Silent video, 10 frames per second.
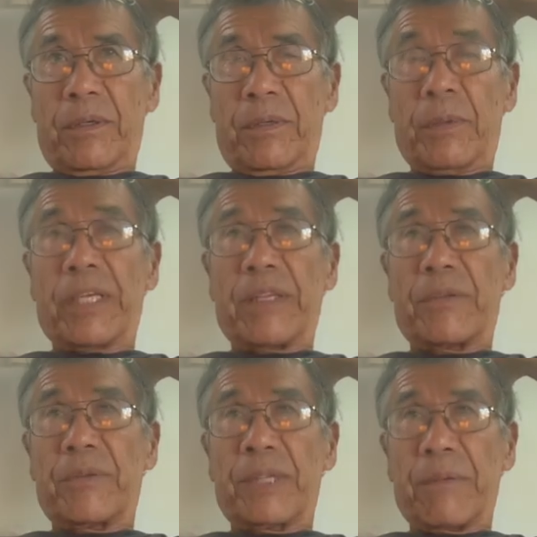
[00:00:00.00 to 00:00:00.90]
we can
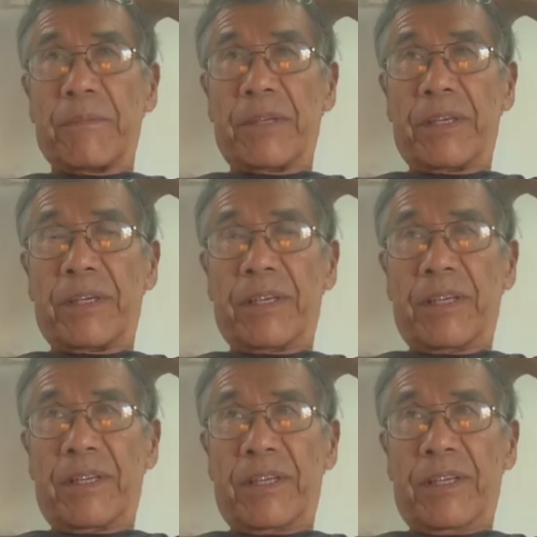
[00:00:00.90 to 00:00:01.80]
do something
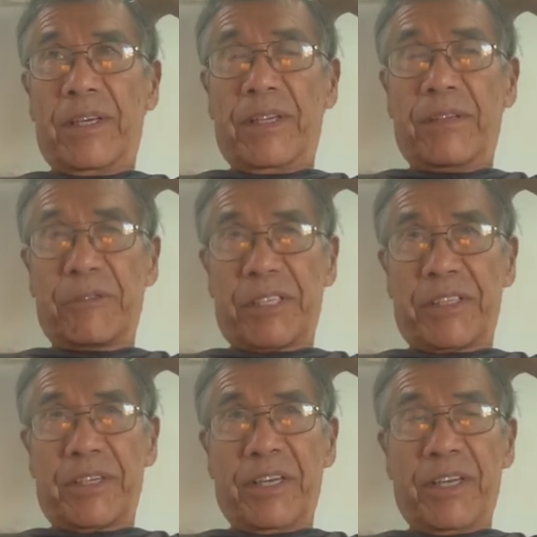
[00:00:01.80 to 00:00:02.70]

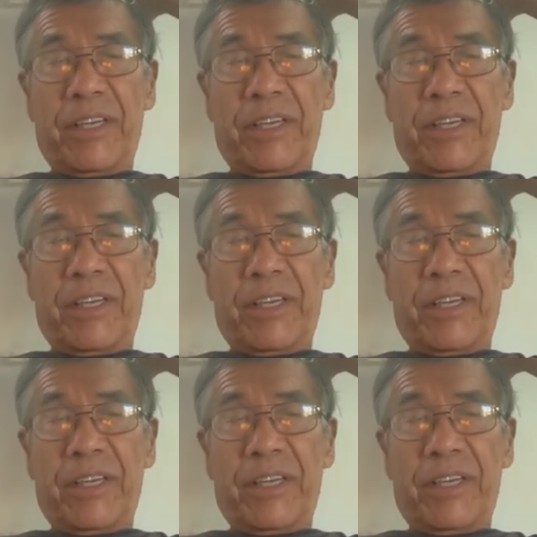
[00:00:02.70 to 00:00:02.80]
interesting,